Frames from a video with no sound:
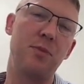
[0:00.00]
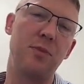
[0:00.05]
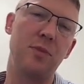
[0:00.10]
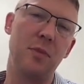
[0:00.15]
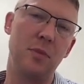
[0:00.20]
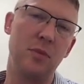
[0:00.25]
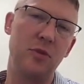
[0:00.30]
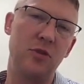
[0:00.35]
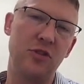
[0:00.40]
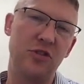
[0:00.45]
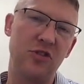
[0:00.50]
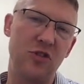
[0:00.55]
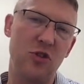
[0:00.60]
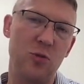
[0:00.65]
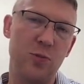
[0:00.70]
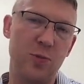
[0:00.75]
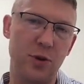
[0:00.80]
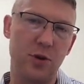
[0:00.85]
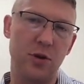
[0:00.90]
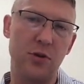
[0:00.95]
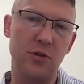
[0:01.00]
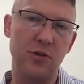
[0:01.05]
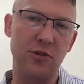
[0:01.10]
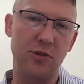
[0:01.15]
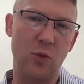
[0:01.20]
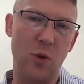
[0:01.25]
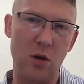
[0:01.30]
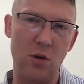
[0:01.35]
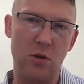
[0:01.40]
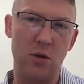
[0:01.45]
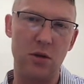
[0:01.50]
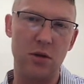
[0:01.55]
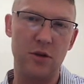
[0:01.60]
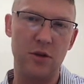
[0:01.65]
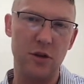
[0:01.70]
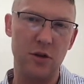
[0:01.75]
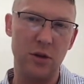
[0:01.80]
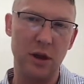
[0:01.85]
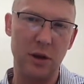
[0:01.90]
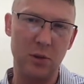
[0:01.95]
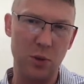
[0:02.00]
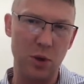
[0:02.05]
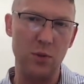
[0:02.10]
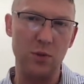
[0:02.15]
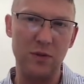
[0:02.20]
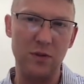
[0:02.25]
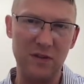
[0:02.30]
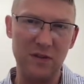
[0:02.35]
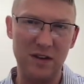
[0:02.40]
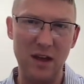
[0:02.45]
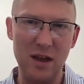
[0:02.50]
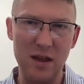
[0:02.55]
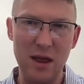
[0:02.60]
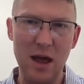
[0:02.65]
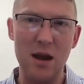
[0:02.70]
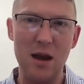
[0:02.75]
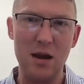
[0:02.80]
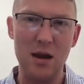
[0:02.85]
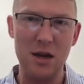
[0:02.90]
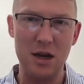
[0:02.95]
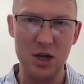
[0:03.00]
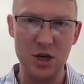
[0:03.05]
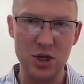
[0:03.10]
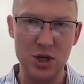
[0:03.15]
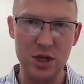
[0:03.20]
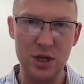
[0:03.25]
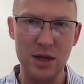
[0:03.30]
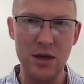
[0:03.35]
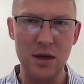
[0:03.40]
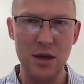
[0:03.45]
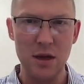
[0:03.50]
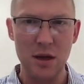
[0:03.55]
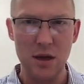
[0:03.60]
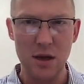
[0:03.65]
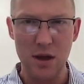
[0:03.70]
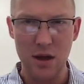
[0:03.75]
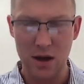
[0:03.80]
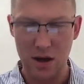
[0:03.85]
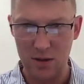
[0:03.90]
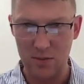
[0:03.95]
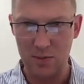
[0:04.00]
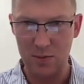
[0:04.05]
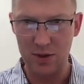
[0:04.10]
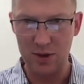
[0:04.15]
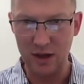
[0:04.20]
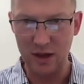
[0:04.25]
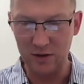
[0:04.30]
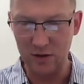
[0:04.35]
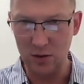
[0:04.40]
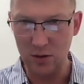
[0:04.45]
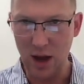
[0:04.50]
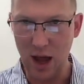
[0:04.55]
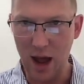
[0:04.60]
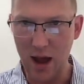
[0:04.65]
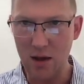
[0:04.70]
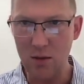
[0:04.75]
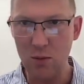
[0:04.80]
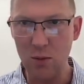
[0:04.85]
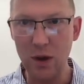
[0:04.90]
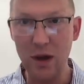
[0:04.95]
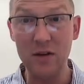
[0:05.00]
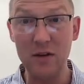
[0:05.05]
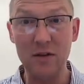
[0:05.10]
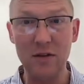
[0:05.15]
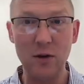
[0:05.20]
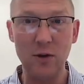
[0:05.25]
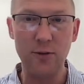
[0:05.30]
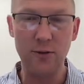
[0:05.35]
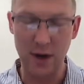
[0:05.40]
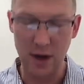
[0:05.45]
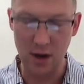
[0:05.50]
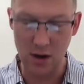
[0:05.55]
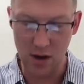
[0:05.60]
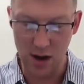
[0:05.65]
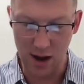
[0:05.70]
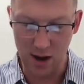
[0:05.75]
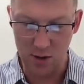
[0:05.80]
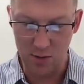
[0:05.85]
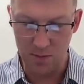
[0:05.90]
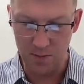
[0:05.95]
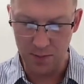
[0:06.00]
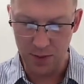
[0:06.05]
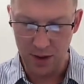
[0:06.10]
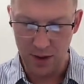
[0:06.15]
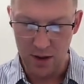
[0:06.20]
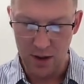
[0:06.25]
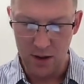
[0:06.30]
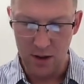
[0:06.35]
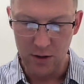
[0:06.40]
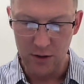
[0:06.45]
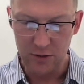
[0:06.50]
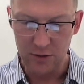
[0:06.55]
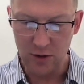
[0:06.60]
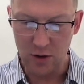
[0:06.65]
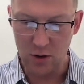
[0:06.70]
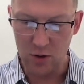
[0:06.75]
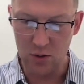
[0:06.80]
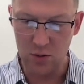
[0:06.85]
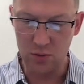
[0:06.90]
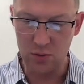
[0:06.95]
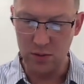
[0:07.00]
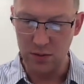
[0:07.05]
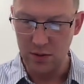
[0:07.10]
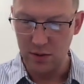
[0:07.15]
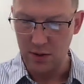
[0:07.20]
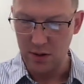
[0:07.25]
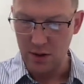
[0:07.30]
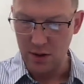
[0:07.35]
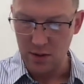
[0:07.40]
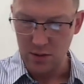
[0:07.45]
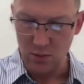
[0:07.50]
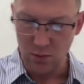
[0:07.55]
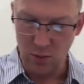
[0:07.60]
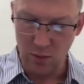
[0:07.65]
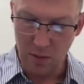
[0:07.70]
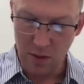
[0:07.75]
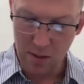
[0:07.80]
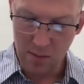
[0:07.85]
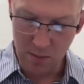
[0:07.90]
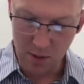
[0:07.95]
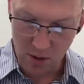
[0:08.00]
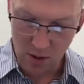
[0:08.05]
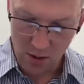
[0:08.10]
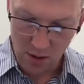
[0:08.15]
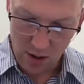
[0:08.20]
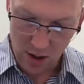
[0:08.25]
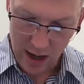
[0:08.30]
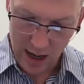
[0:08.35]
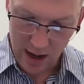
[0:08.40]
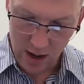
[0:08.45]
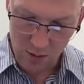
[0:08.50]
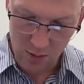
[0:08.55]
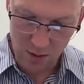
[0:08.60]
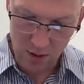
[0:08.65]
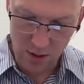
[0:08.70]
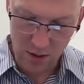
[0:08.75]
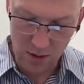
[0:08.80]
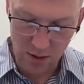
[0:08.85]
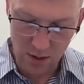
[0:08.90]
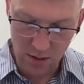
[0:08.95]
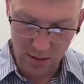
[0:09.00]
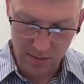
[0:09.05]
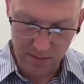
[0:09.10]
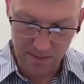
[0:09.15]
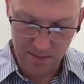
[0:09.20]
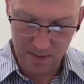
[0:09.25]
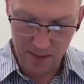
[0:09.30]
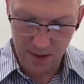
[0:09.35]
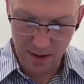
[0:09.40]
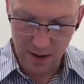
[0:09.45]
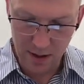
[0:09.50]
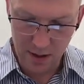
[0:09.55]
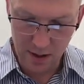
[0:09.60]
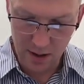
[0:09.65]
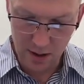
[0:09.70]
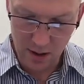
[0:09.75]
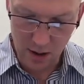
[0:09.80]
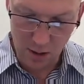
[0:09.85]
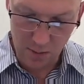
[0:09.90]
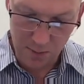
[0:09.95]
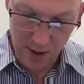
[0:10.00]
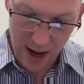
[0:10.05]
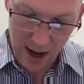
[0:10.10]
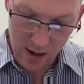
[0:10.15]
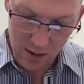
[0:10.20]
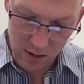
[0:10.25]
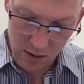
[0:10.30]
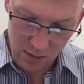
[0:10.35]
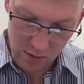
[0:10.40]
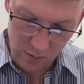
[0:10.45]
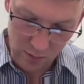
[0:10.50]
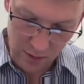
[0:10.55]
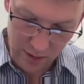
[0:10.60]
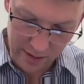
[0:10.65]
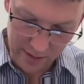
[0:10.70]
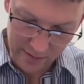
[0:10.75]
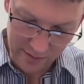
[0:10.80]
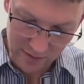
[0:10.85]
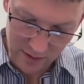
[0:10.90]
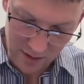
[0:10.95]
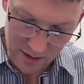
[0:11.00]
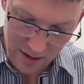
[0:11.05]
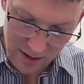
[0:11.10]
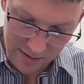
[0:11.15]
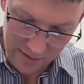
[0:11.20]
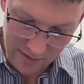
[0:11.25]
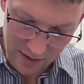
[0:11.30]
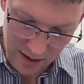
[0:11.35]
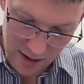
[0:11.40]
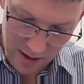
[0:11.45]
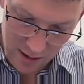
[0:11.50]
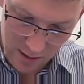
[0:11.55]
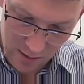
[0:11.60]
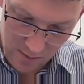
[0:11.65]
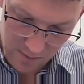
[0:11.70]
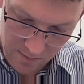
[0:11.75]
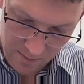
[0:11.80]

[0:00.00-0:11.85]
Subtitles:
super square root of 2. Like, we don't see that initially. But that's okay. We can still figure it out. So, remember, our pattern was this here.